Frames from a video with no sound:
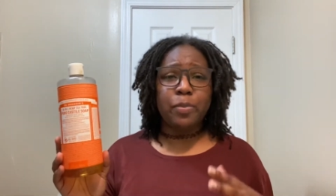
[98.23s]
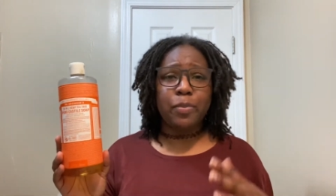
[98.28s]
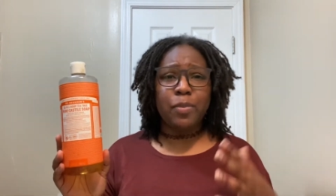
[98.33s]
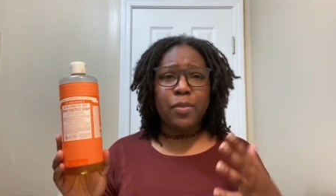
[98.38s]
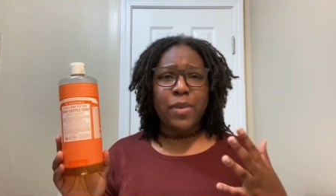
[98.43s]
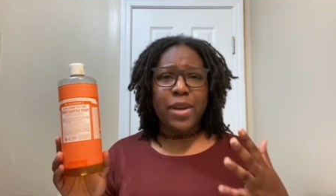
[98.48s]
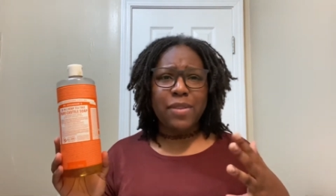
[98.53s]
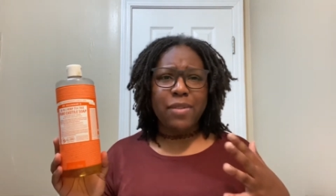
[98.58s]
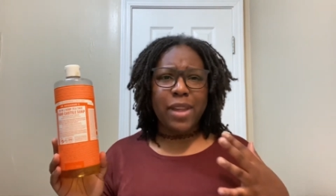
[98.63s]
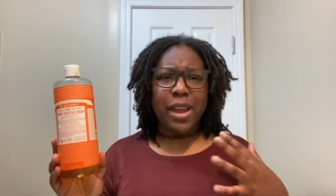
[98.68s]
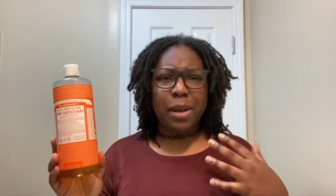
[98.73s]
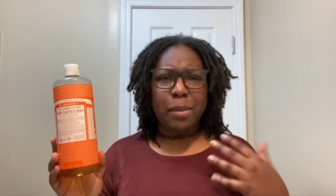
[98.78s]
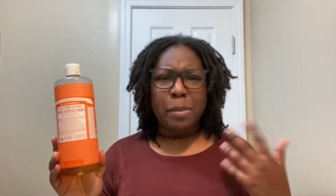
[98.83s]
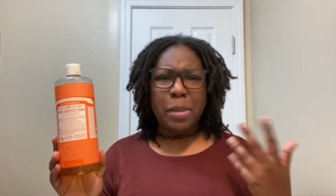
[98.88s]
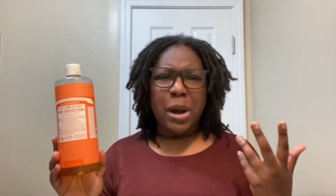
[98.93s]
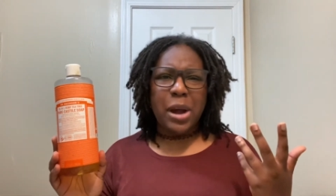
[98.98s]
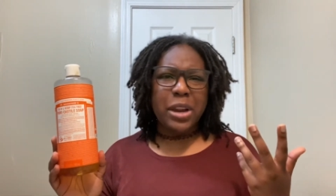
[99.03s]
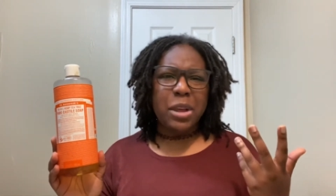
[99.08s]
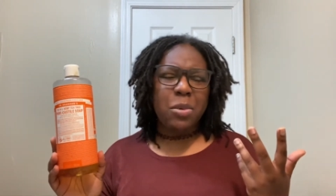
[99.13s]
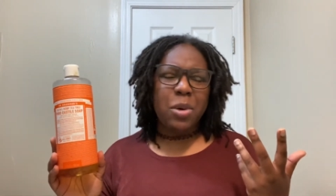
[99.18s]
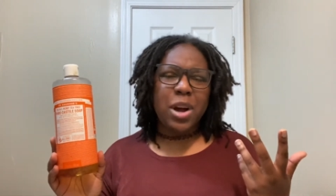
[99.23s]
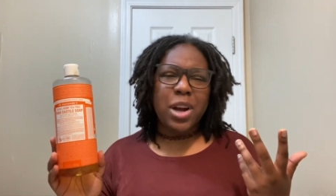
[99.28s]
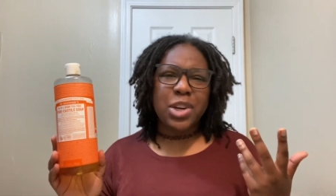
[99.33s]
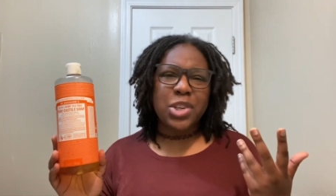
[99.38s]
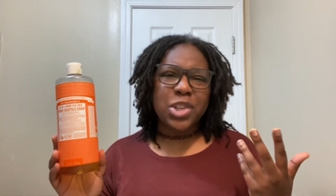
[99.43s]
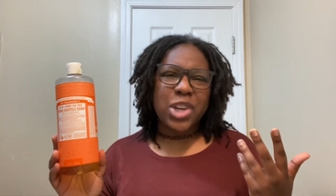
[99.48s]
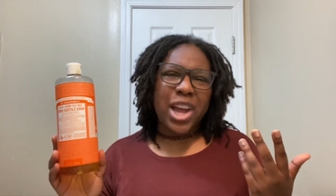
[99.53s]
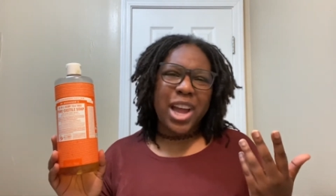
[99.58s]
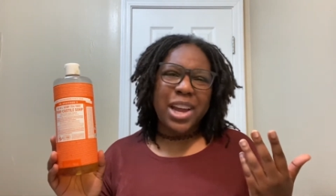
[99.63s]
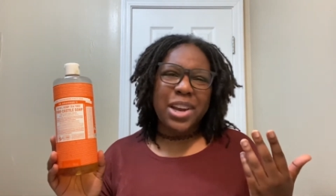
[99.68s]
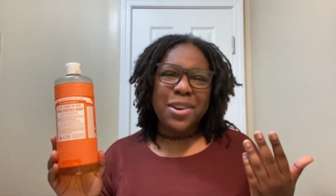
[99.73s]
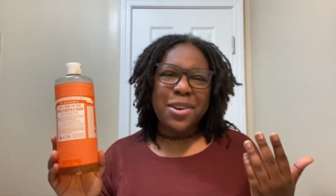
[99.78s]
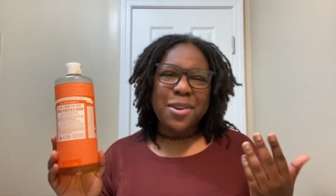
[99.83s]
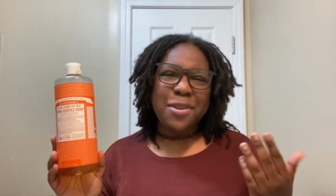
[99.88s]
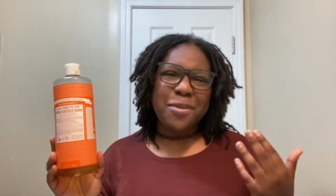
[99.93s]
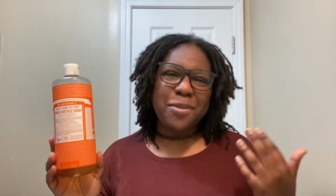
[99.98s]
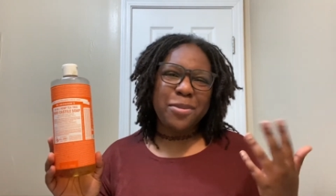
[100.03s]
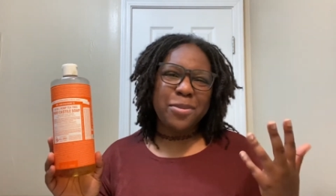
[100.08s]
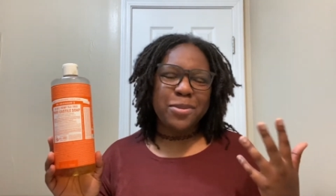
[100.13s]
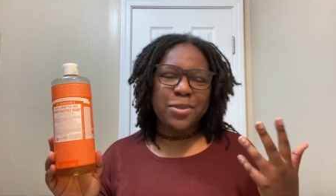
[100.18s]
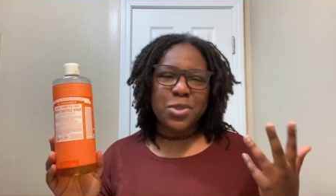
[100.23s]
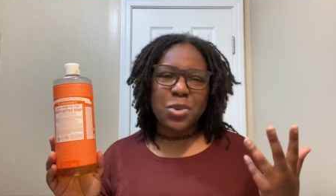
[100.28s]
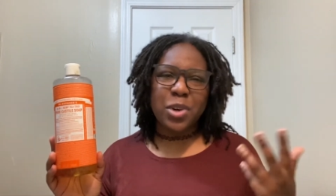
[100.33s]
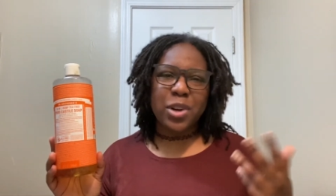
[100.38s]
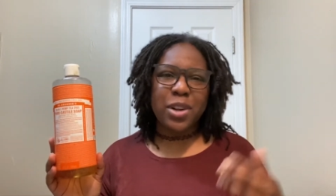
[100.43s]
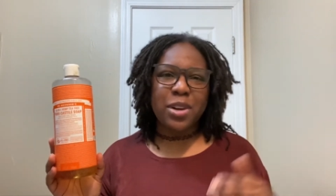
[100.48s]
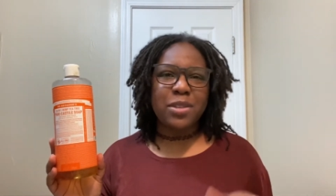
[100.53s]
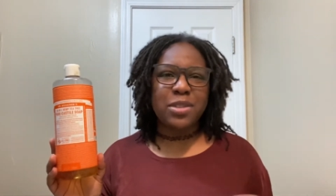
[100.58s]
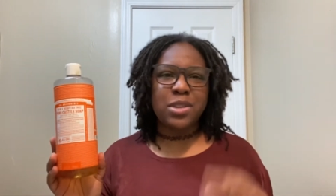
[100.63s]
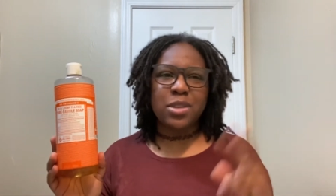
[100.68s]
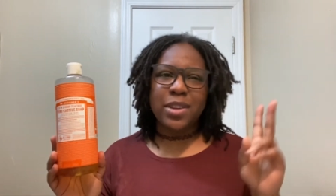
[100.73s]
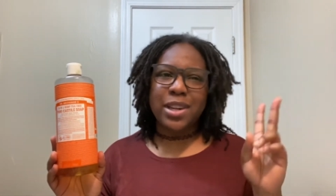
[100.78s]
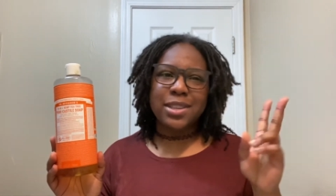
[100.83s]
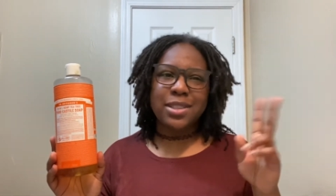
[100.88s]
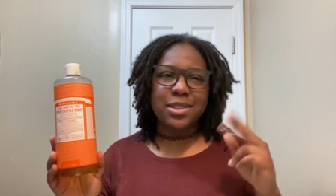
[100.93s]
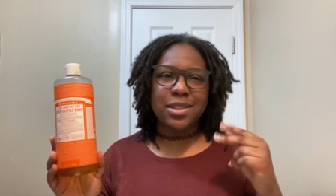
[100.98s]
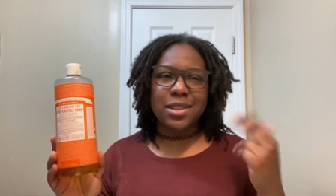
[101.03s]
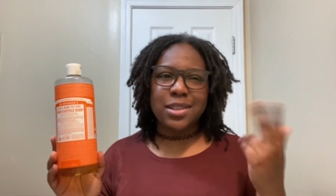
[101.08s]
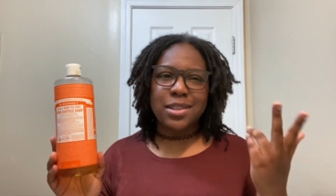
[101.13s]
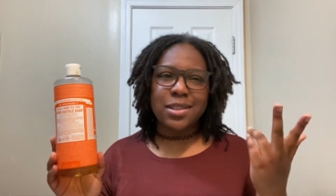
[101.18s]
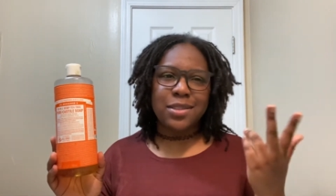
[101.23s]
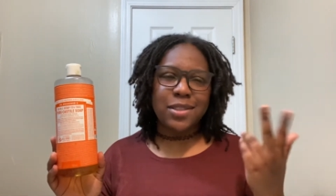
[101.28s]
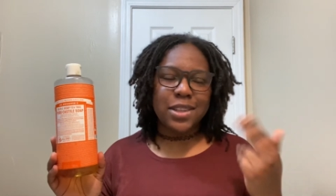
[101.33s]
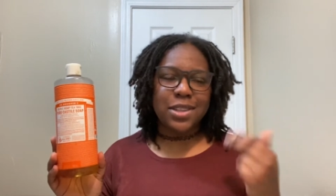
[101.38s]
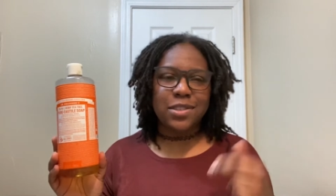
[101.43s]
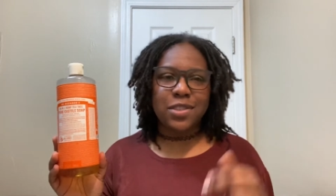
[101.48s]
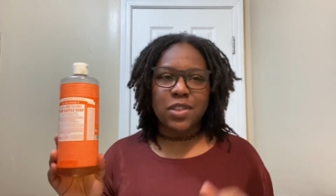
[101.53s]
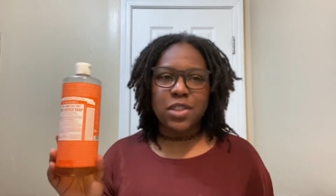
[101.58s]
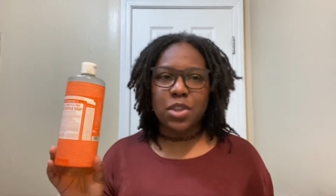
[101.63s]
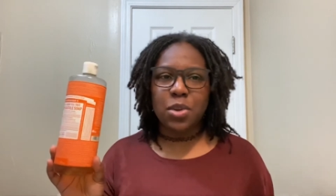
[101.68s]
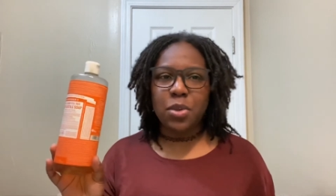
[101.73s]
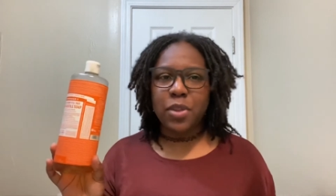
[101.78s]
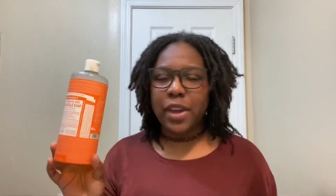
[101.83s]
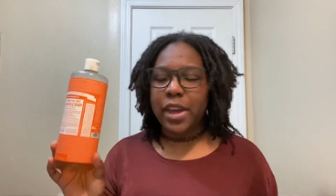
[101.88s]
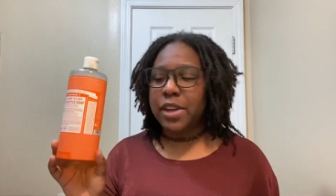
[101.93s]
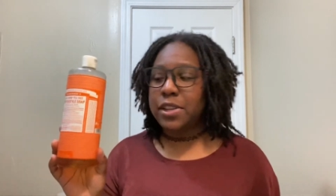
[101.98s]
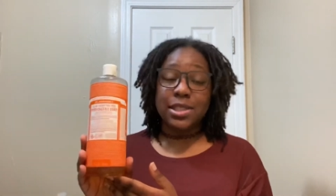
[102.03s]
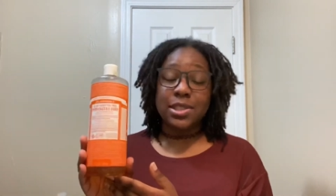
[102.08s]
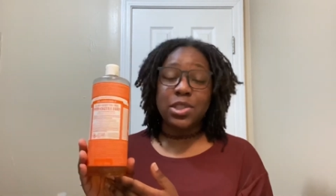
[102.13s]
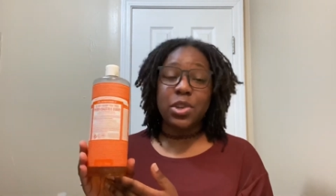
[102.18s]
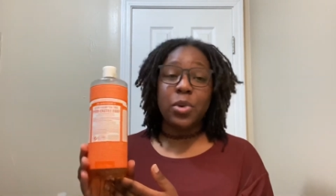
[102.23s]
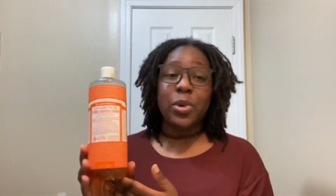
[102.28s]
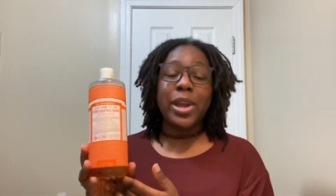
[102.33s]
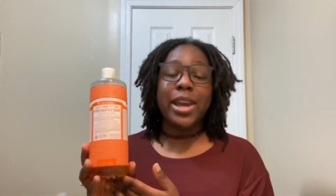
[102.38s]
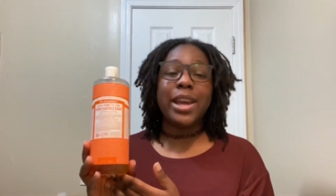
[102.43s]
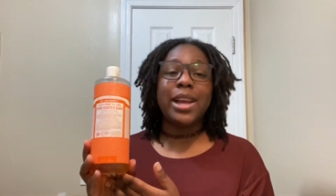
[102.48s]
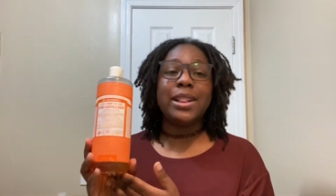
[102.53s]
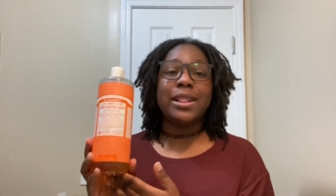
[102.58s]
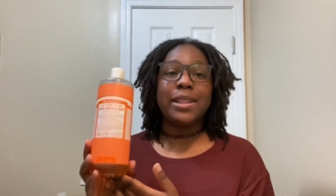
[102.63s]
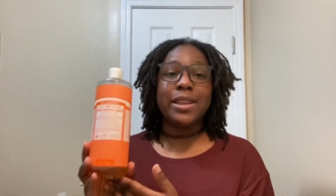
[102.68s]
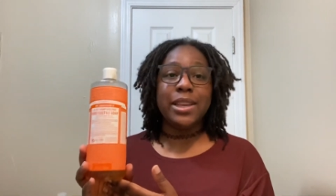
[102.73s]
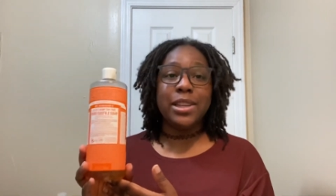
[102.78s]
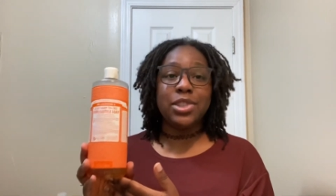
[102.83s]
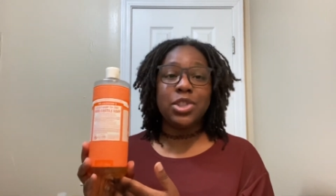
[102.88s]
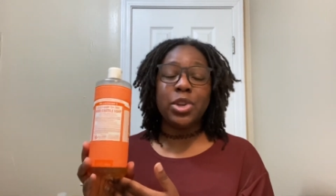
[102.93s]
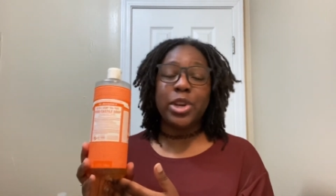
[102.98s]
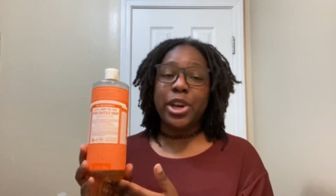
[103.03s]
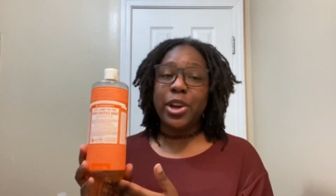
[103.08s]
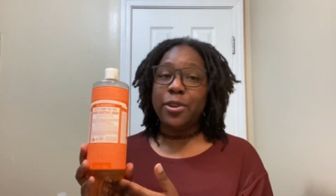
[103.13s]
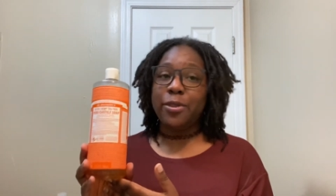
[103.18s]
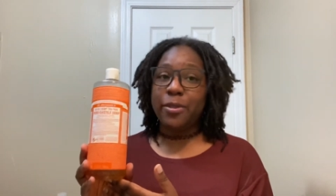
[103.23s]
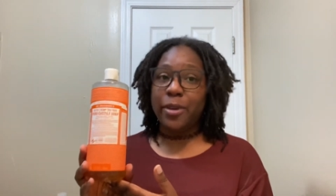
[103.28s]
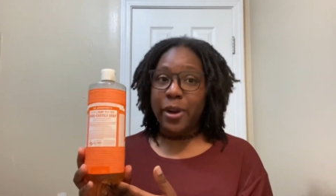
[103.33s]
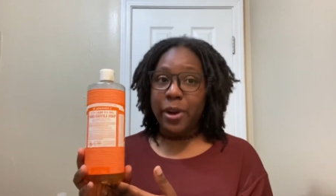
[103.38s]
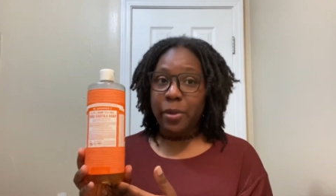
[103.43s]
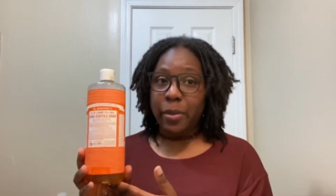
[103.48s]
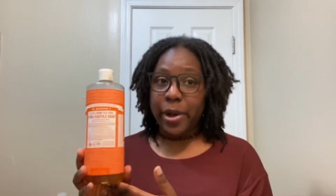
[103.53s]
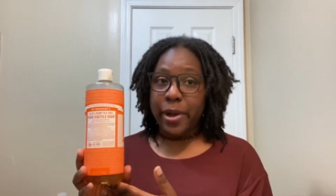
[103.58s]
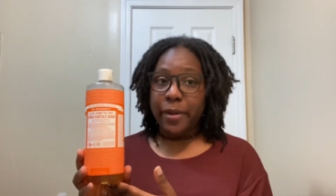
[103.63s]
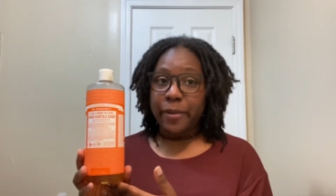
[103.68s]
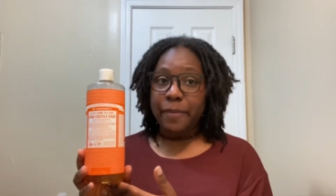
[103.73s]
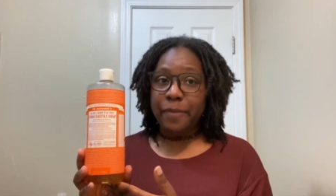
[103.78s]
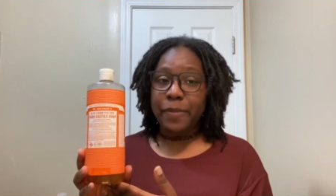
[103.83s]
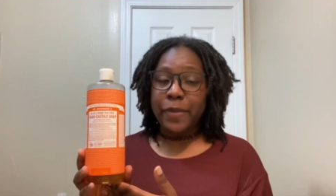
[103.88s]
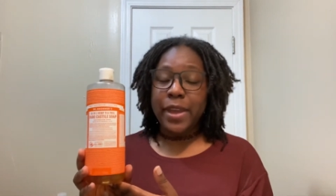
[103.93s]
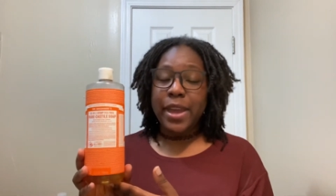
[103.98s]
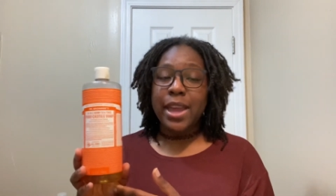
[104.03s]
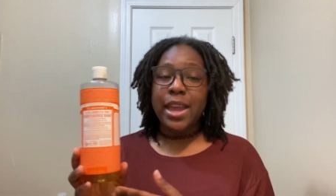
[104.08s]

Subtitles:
as like a body wash kind of, sort of. So that's the two things. So it cleans your hair very well.